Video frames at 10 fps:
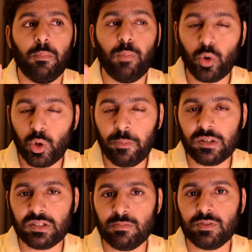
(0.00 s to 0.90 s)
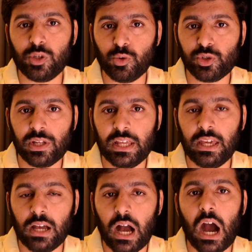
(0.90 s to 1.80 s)
Porro prisms
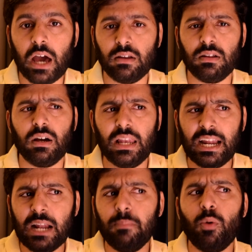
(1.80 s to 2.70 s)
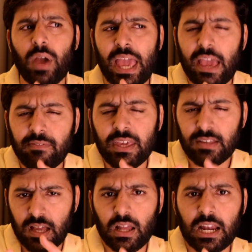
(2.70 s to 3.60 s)
usually are a little more
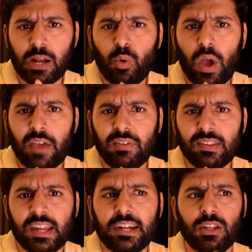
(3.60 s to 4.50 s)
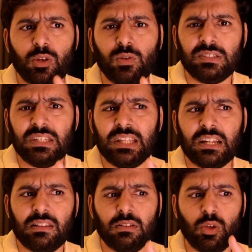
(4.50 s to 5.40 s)
heavy set. You'll see
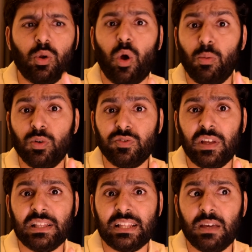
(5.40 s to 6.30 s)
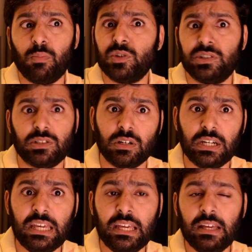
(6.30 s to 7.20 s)
that you'll almost feel that they're more
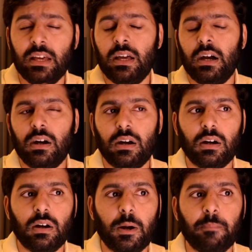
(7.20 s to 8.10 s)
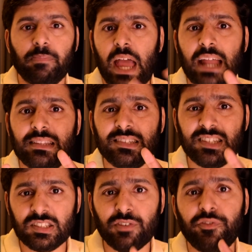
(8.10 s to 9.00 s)
sturdy. And this
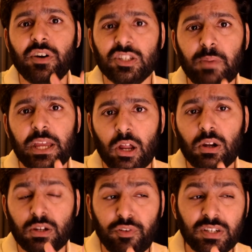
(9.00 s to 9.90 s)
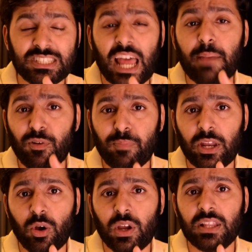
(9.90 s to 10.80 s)
is the first type of
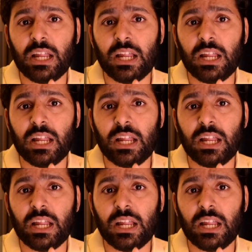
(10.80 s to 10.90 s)
binocular